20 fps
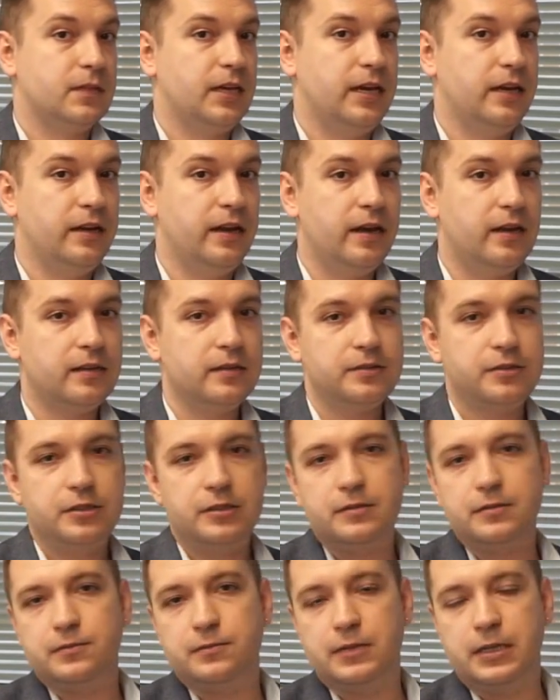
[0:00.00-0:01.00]

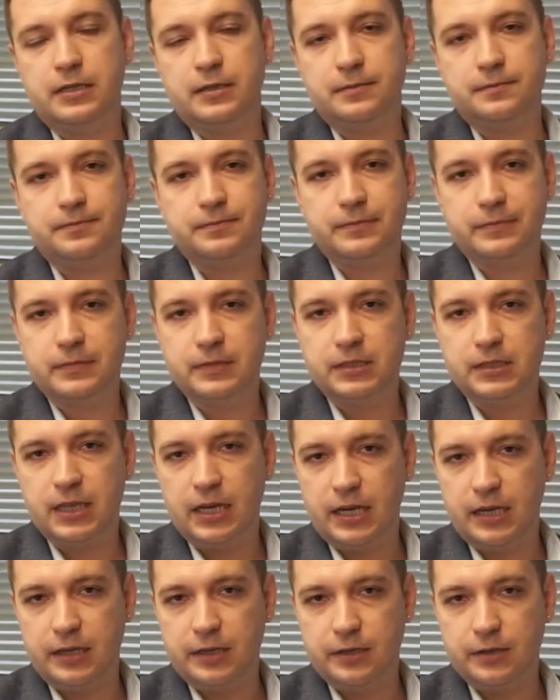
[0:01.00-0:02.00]
Analogy, well,
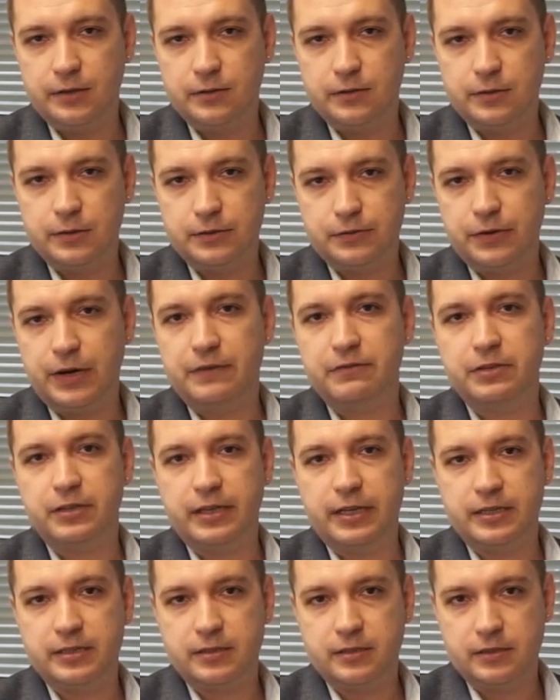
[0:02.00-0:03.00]
say your driver
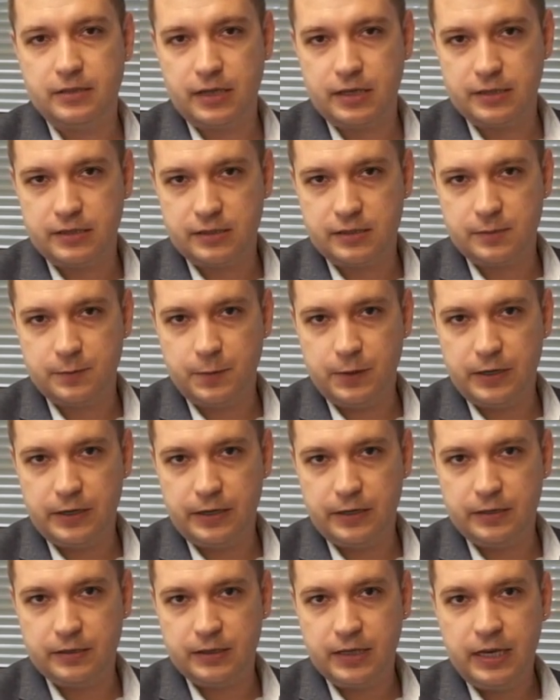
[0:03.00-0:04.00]
license has
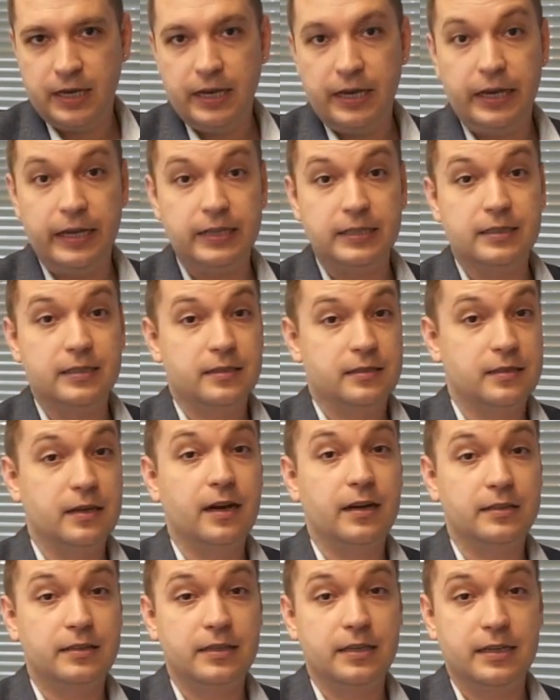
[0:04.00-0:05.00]
expired. It does
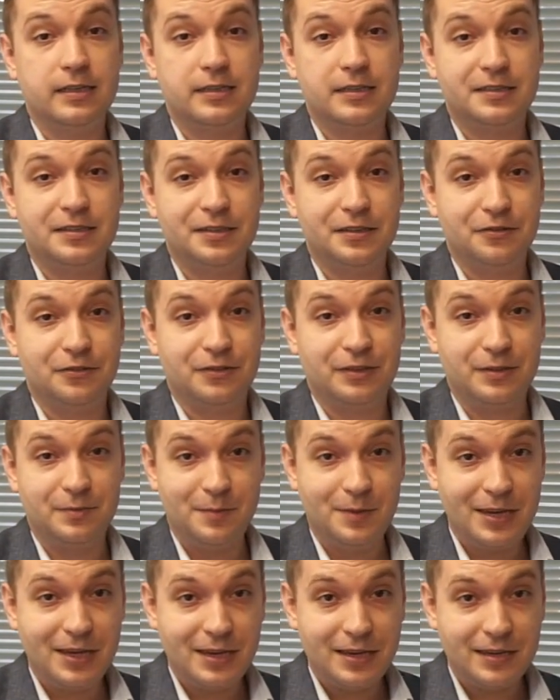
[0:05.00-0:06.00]
not necessarily
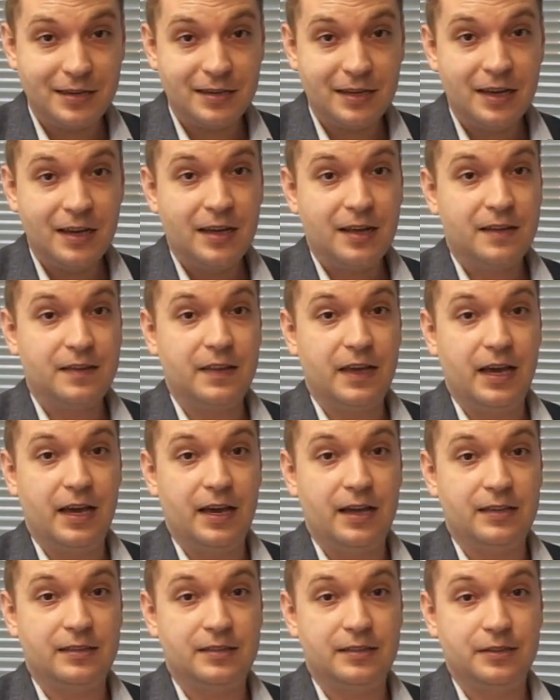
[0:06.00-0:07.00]
mean
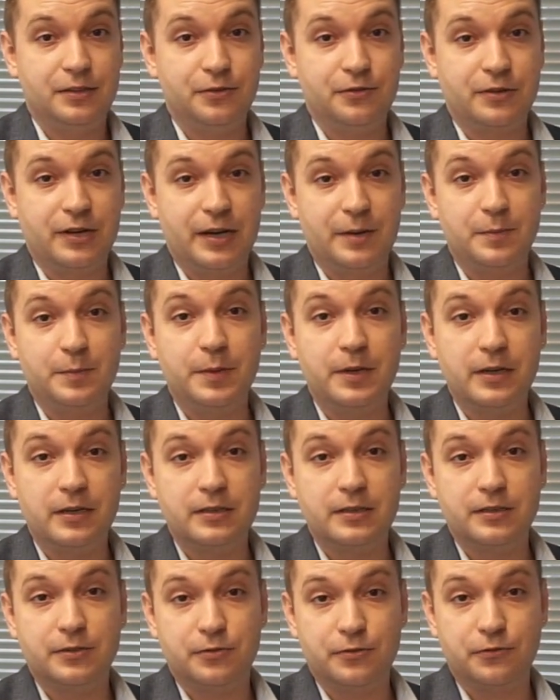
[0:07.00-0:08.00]
that your
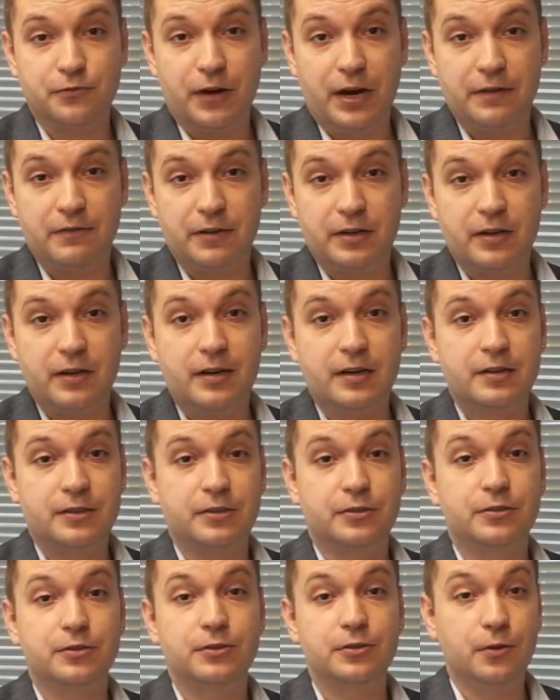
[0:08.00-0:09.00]
ability to drive a car,
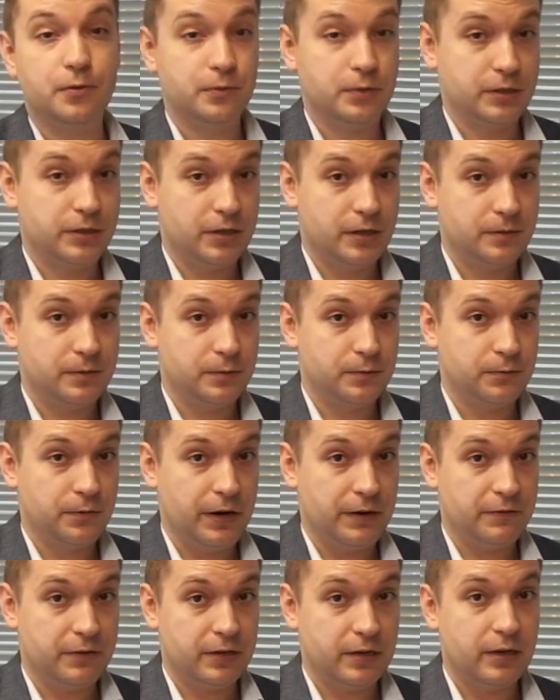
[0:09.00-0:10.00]
your knowledge how to
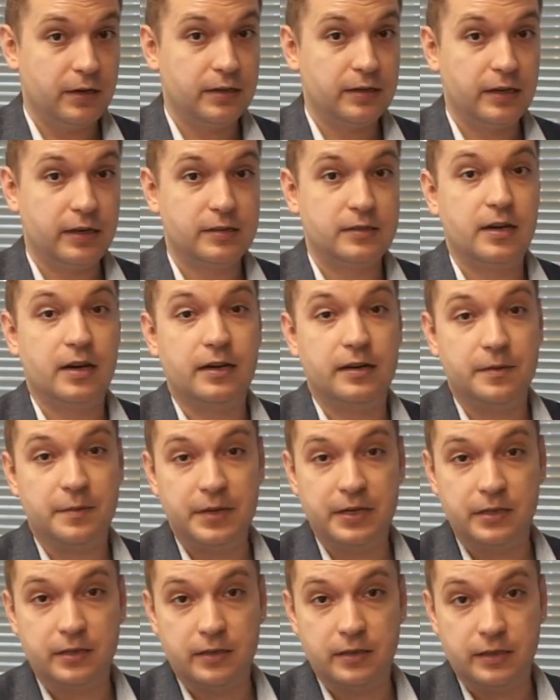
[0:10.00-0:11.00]
drive a car has
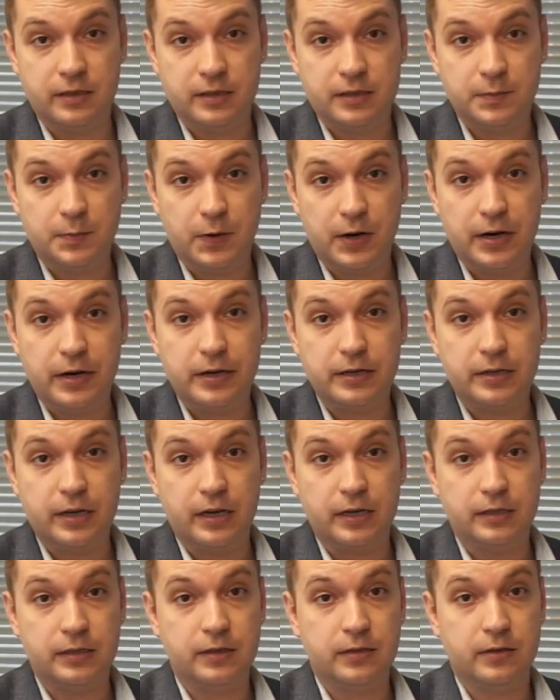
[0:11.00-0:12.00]
automatically expired
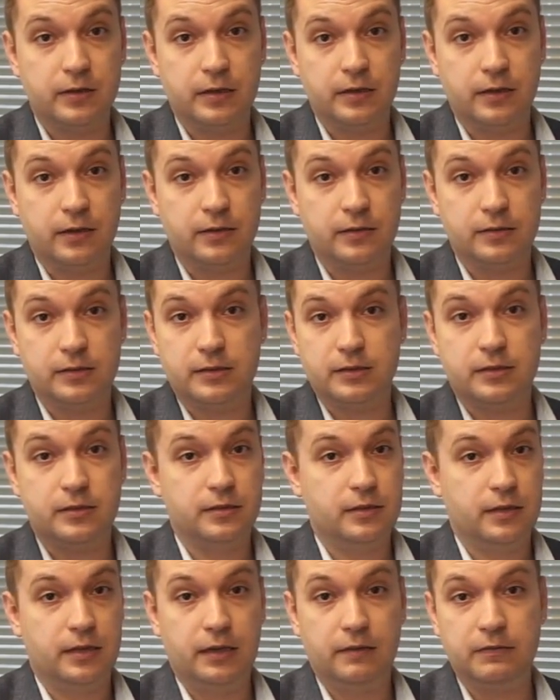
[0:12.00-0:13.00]
and you cannot
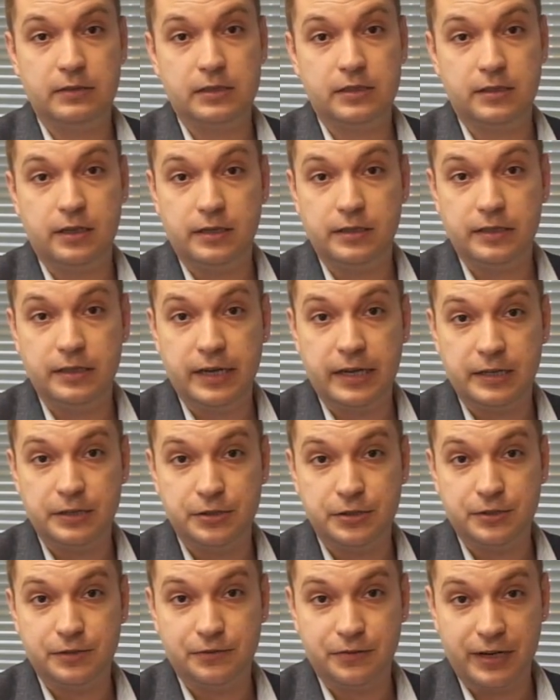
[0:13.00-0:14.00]
even start an
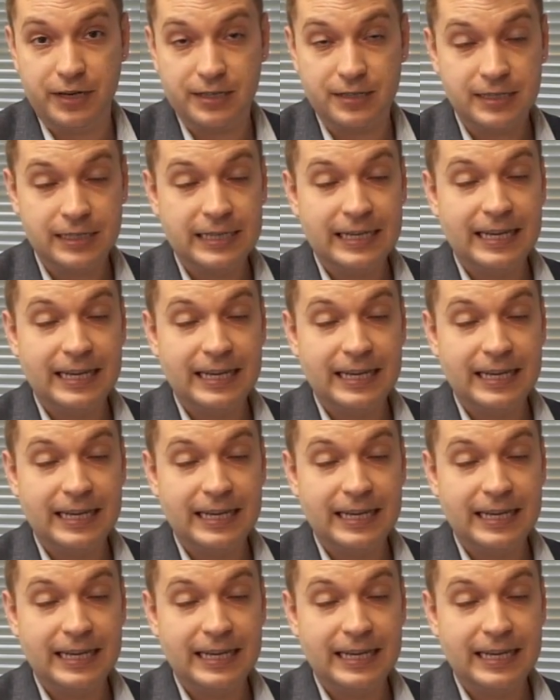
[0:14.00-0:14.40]
engine, right?